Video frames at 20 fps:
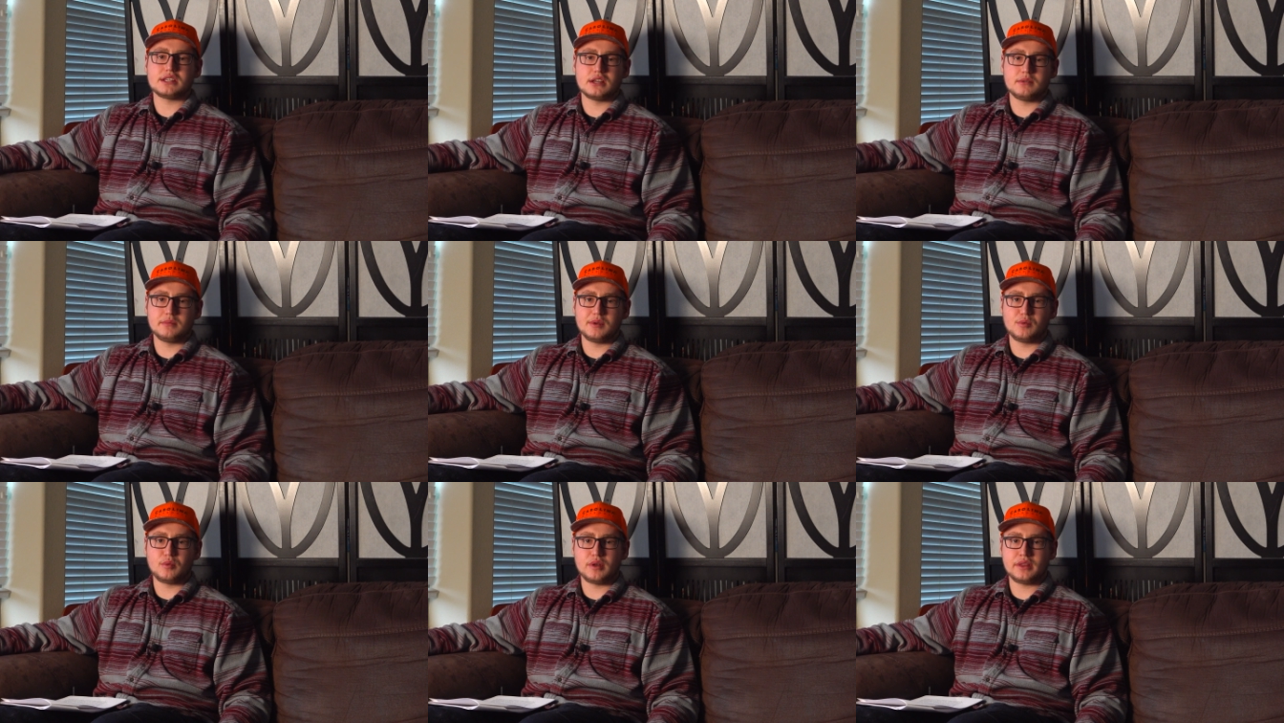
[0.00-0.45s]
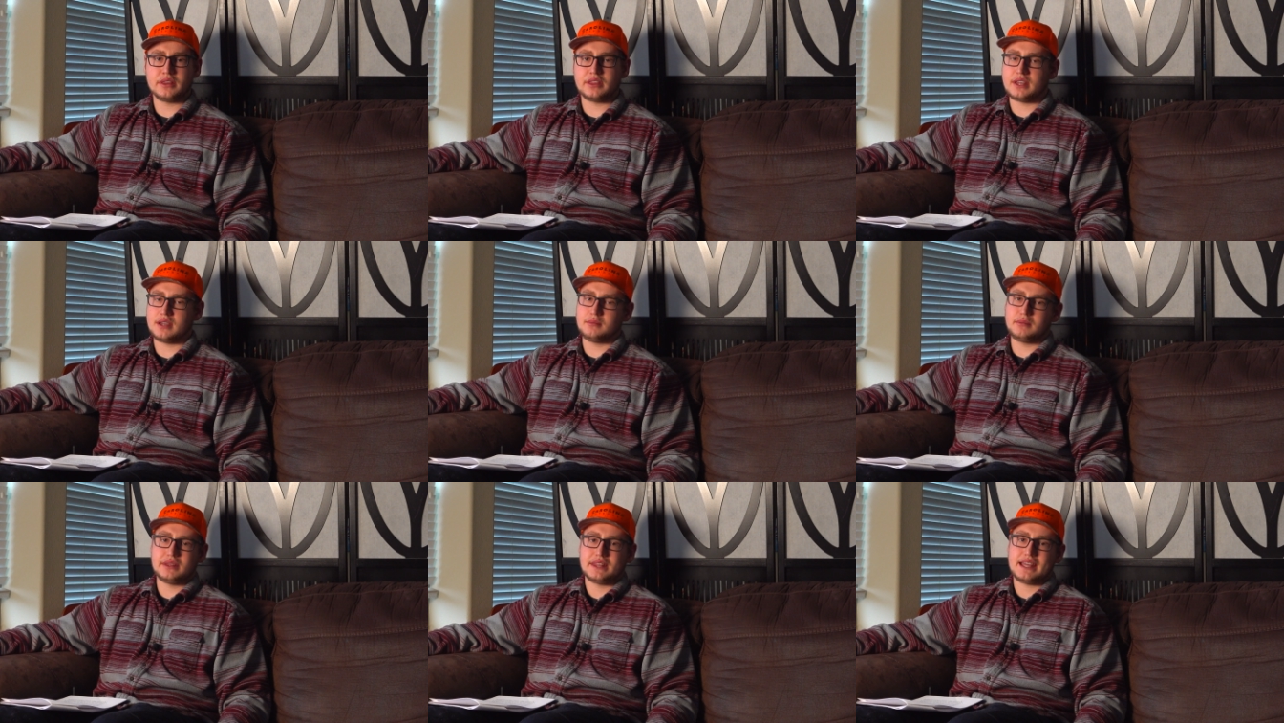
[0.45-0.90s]
that'd be one
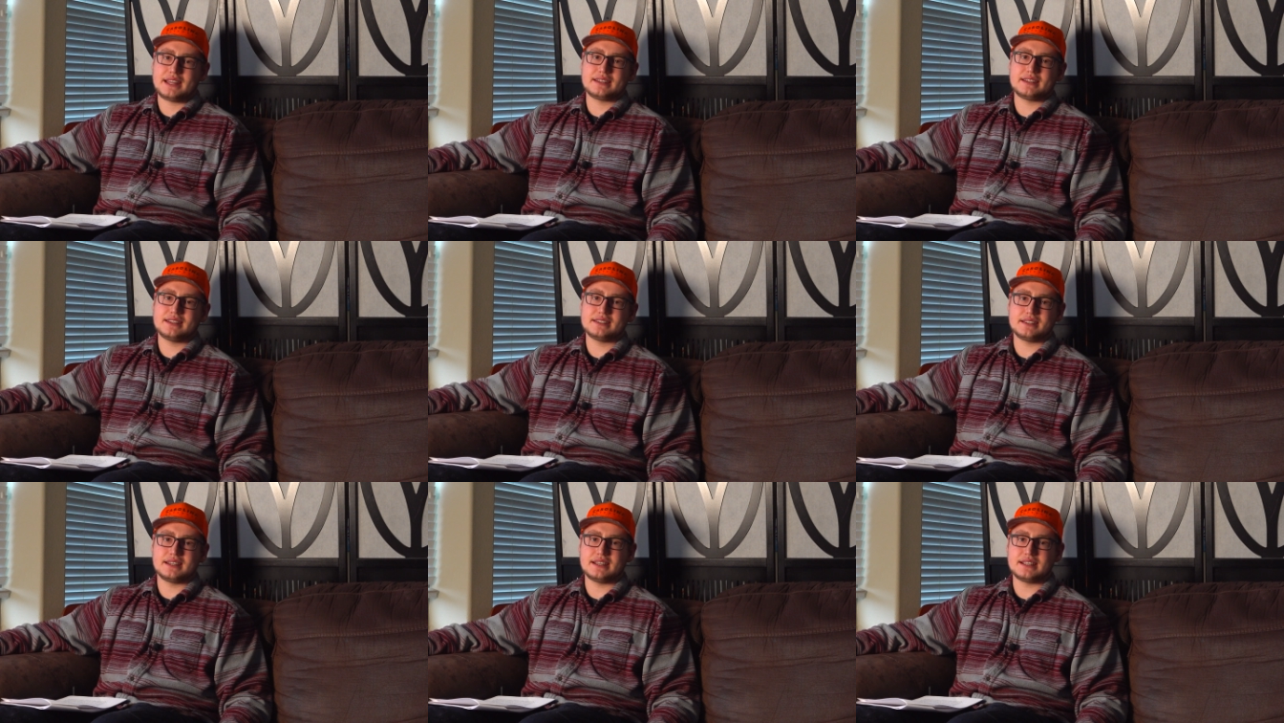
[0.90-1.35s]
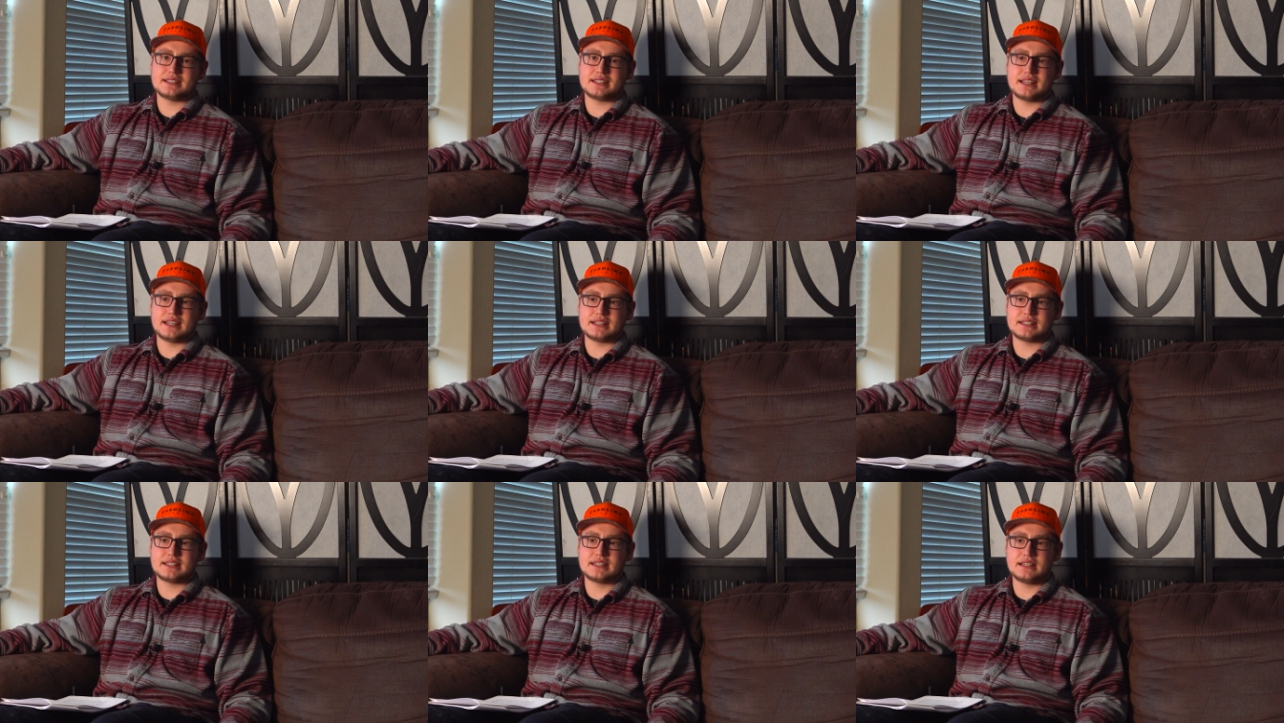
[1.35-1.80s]
thing, but that doesn't
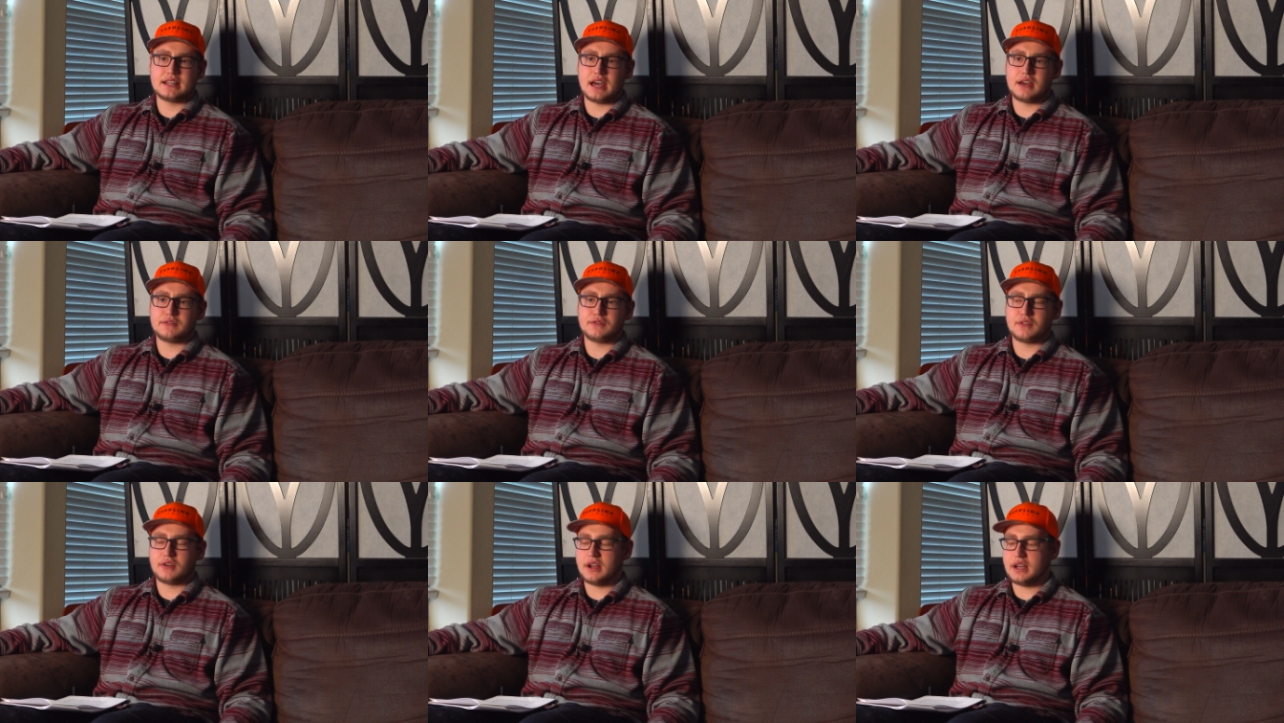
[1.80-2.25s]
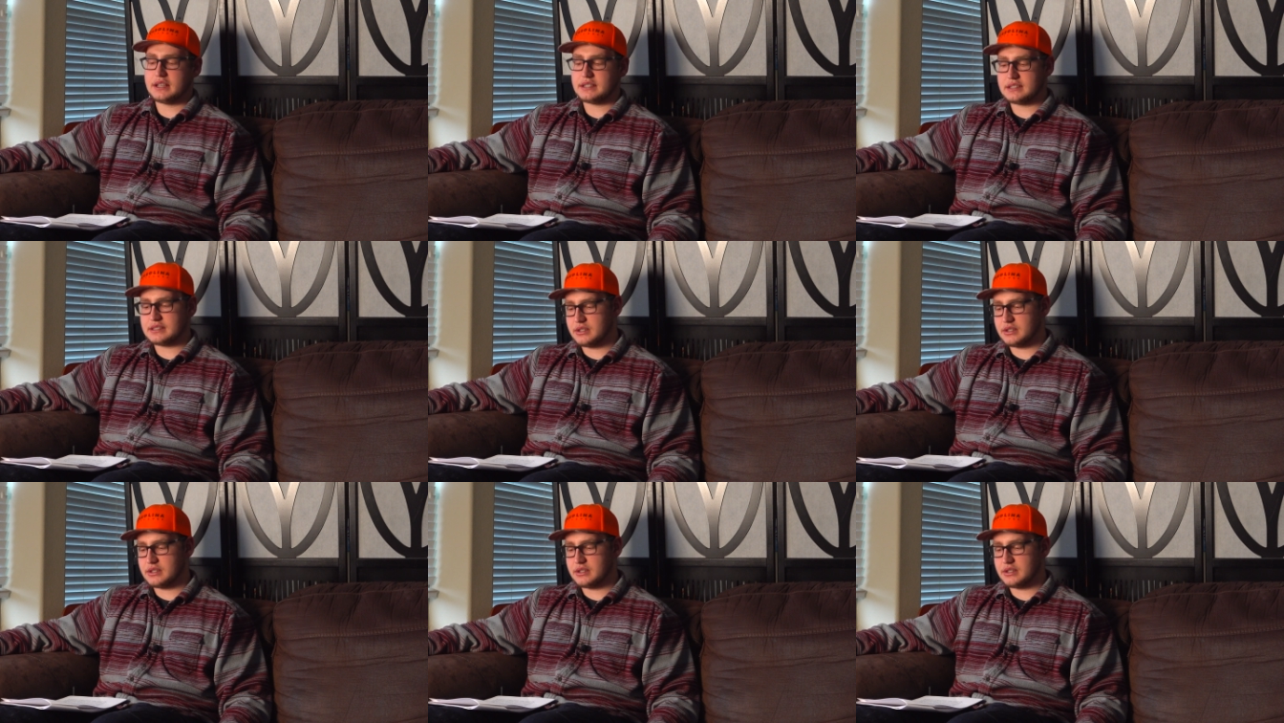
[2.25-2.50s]
exist, not for us.